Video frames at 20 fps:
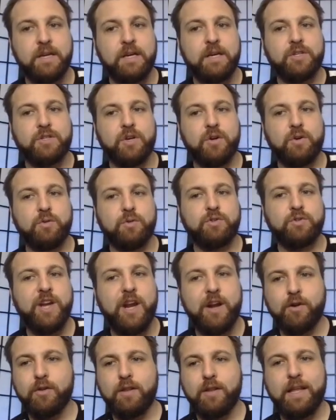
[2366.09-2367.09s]
So
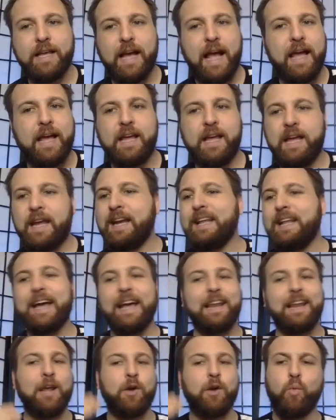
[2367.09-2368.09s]
generally, I, any kind
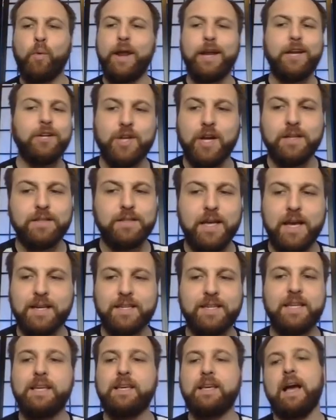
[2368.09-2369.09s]
of like Wing Chun
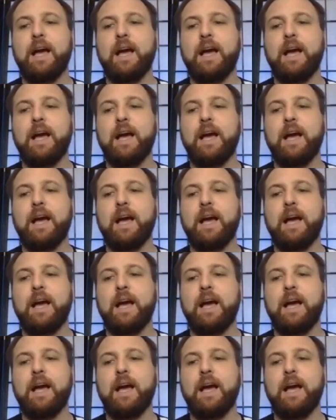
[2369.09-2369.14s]
technique,